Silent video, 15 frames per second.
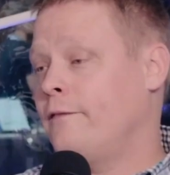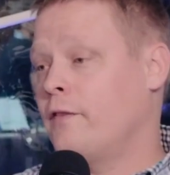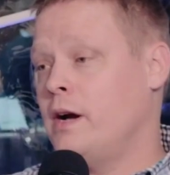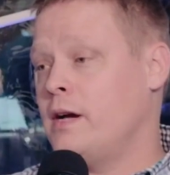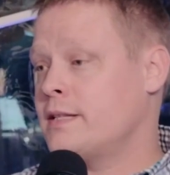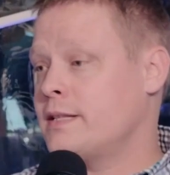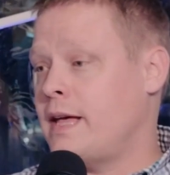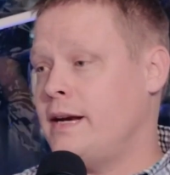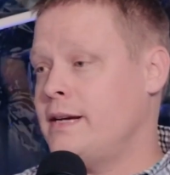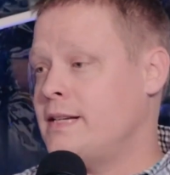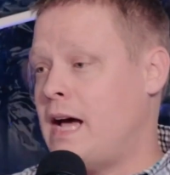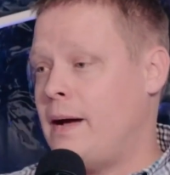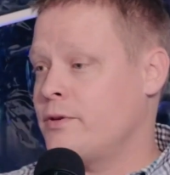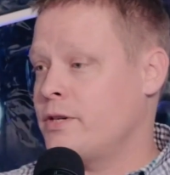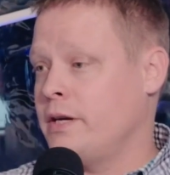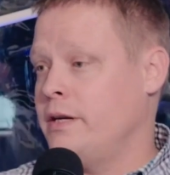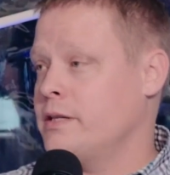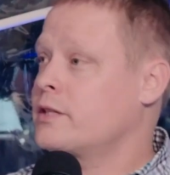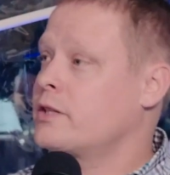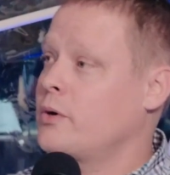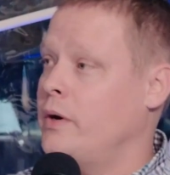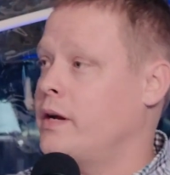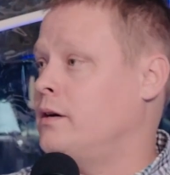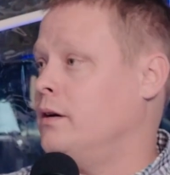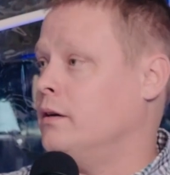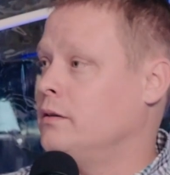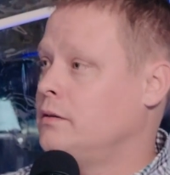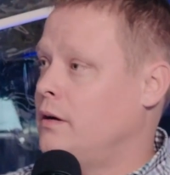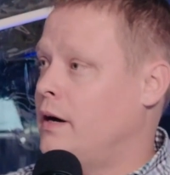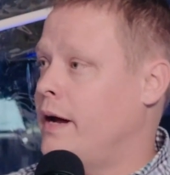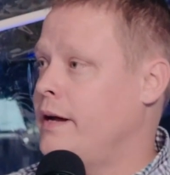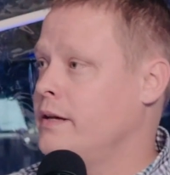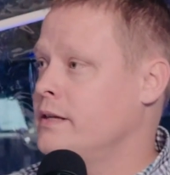and for us, that adoption is critical, right?